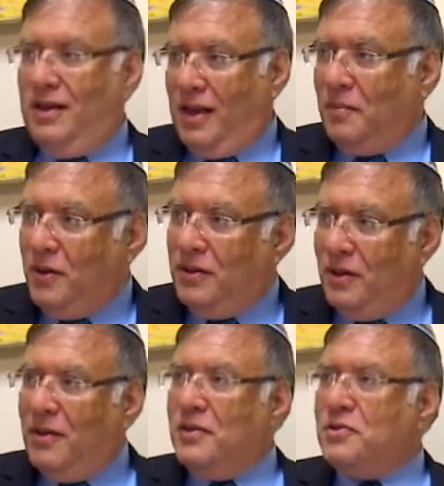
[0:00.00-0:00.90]
up
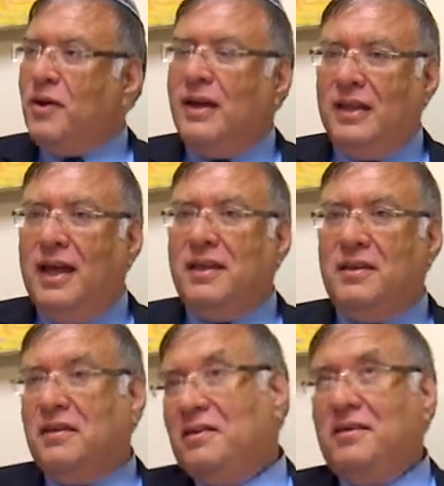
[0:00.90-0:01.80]
on the dry land?
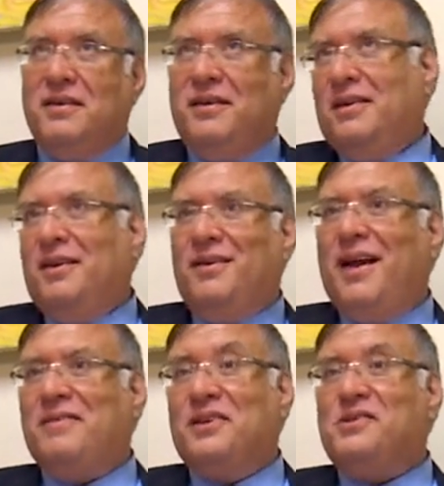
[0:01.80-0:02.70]
I
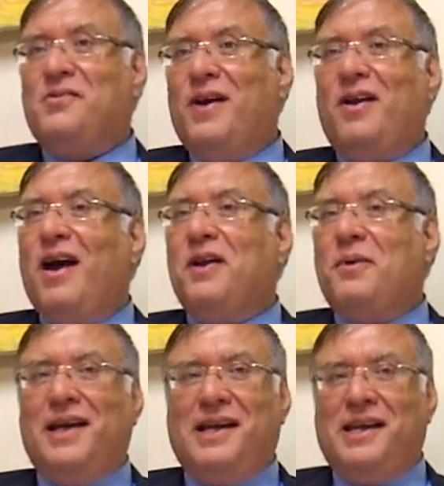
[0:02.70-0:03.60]
have this great
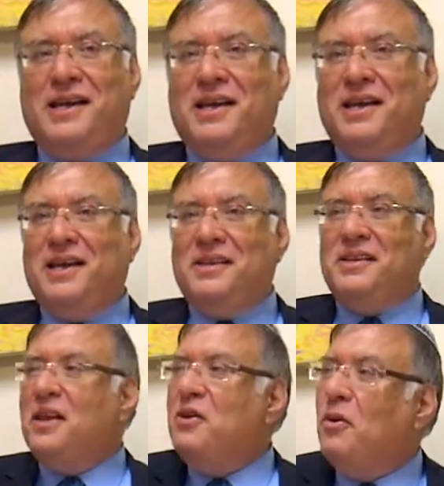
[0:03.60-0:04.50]
hideaway
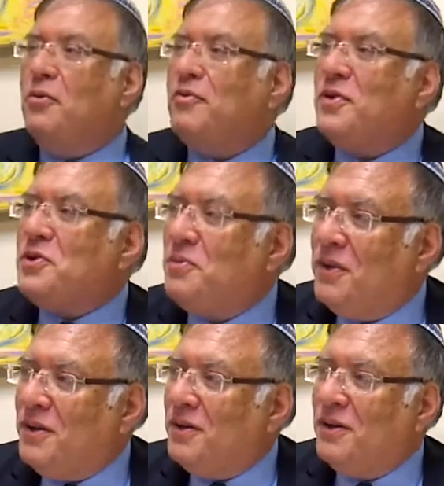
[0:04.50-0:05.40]
that no
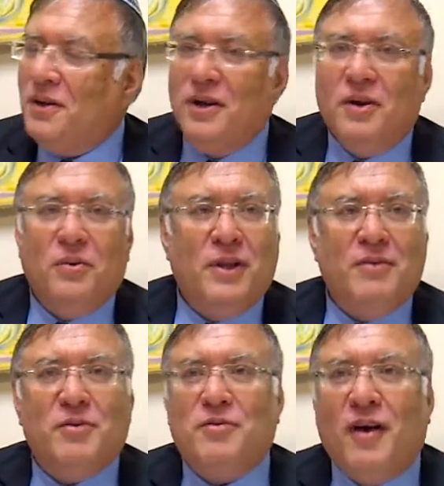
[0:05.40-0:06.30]
fisherman will
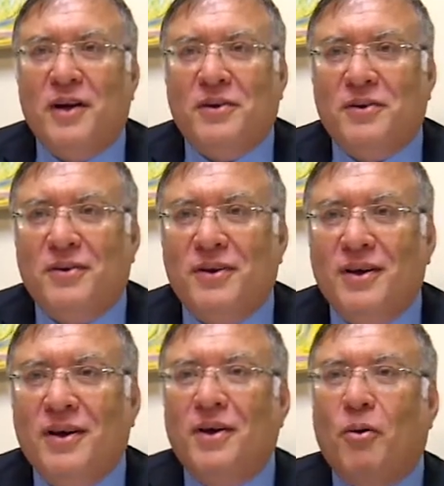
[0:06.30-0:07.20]
ever find you.
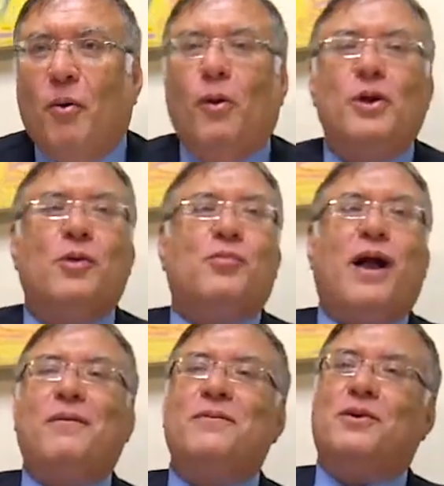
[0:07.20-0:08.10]
All your
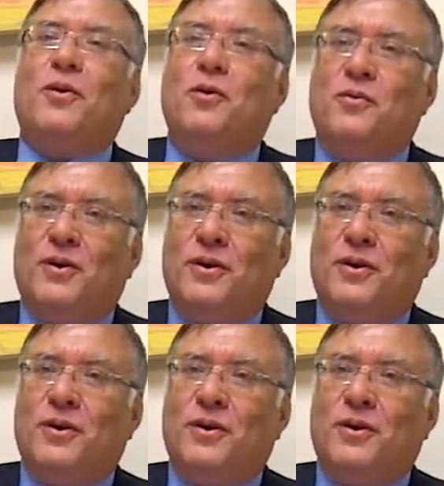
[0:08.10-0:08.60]
problems are over.